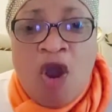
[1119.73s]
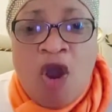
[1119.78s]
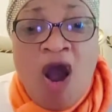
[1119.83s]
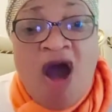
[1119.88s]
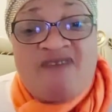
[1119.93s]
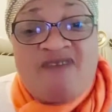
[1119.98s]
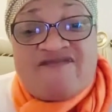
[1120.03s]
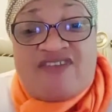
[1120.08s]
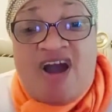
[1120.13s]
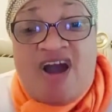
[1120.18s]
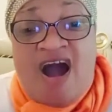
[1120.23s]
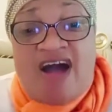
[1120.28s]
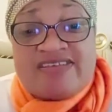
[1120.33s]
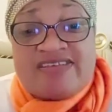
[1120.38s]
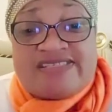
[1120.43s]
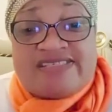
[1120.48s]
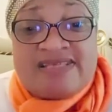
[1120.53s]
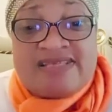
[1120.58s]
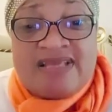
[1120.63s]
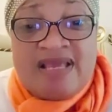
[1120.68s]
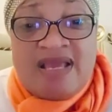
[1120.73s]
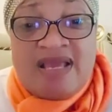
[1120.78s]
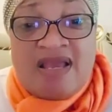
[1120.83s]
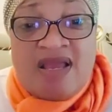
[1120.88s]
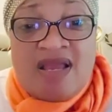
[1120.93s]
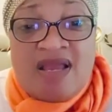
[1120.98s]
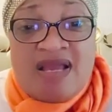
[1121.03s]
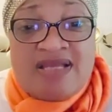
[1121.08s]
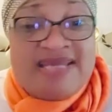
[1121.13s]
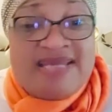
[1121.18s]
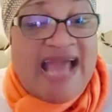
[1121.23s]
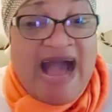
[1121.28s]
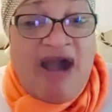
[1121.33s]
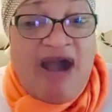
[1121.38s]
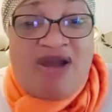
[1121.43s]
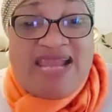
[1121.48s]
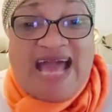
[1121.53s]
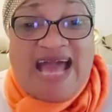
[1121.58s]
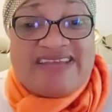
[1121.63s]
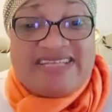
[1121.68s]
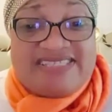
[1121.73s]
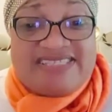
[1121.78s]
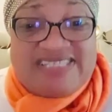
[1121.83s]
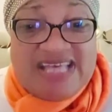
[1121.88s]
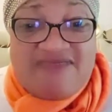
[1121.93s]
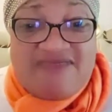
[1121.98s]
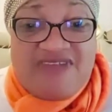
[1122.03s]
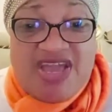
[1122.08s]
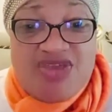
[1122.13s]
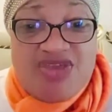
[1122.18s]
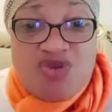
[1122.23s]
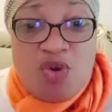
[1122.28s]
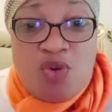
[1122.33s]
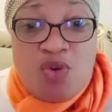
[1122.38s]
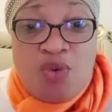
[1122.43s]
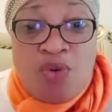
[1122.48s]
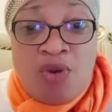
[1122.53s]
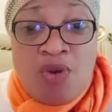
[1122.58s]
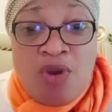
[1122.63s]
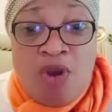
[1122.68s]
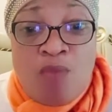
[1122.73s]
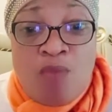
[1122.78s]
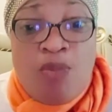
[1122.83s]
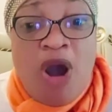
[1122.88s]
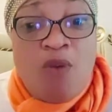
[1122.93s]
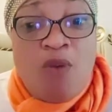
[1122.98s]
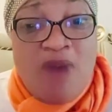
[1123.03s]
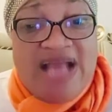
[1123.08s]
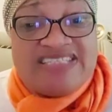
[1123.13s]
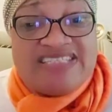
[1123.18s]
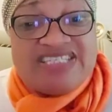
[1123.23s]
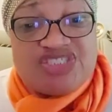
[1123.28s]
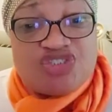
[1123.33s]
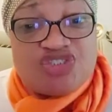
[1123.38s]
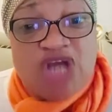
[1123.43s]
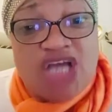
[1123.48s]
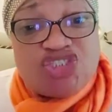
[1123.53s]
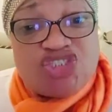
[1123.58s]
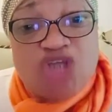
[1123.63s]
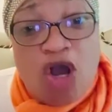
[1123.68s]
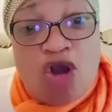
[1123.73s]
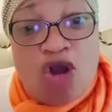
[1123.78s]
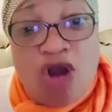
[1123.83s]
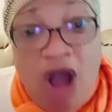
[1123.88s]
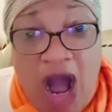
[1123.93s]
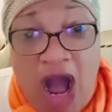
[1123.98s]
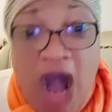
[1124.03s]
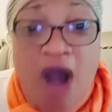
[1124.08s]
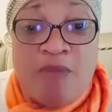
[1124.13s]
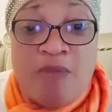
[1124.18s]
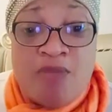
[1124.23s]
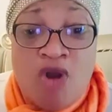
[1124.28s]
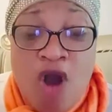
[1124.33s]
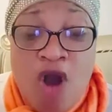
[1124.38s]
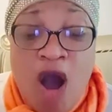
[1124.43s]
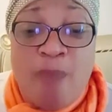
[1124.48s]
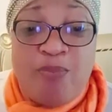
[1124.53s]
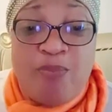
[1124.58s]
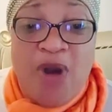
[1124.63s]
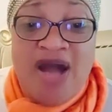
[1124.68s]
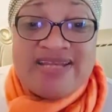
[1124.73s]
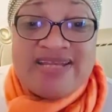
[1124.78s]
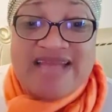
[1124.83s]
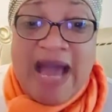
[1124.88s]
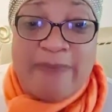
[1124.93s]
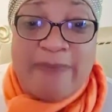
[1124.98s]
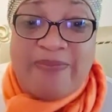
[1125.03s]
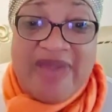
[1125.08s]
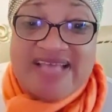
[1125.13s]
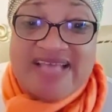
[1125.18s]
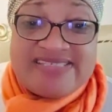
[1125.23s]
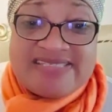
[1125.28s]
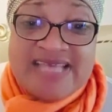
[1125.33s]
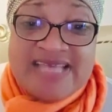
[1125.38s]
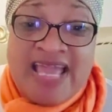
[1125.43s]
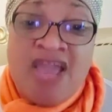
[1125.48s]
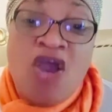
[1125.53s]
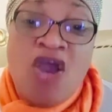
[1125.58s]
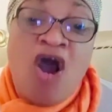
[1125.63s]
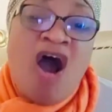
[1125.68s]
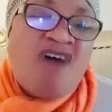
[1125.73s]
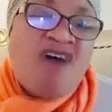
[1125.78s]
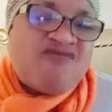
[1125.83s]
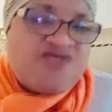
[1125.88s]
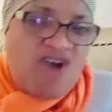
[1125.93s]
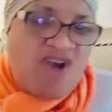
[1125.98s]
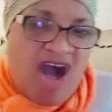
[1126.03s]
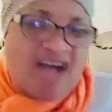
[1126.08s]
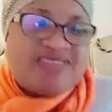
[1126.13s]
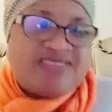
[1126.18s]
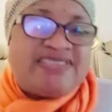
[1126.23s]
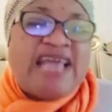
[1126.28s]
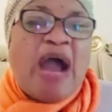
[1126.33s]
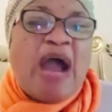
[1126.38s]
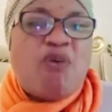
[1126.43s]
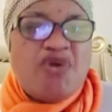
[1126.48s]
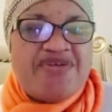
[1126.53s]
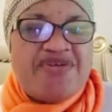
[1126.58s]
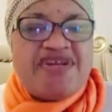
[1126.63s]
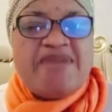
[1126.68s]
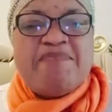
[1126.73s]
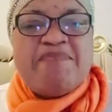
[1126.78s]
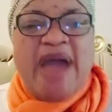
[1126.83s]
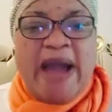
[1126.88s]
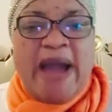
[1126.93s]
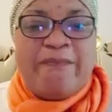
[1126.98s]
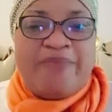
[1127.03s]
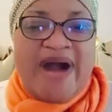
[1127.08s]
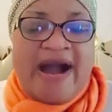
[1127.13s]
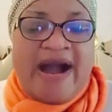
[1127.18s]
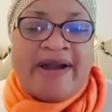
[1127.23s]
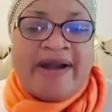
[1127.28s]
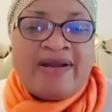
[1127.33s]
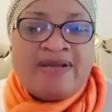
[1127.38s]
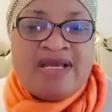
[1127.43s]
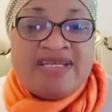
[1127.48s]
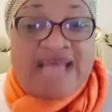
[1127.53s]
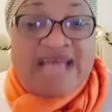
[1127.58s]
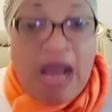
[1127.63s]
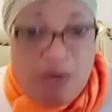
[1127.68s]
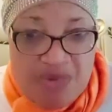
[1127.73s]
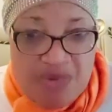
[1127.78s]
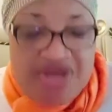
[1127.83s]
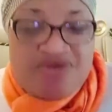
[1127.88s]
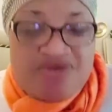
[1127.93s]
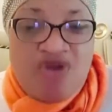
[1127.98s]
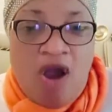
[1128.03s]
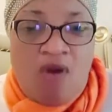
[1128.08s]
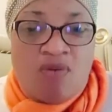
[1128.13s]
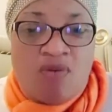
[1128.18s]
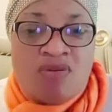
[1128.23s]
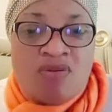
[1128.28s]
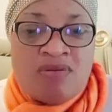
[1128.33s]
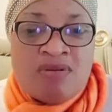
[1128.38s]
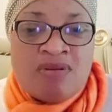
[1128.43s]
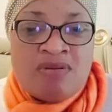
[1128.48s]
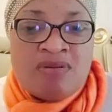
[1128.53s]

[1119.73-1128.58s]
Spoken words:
Of course, they are only deceiving you. But when destruction come upon that person, of course, they will remember. They will know.